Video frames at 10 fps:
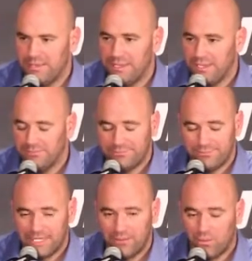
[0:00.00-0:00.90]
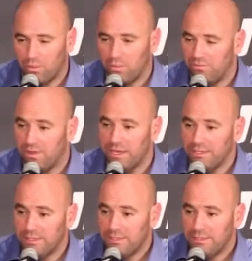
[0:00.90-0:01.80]
and had that that horrible
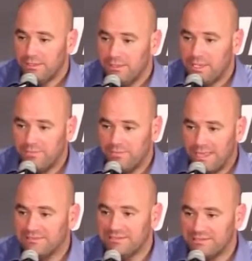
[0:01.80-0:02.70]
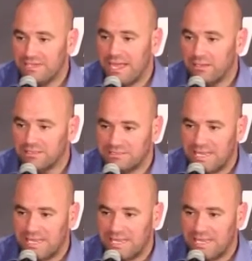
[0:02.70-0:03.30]
fight. And that's his style.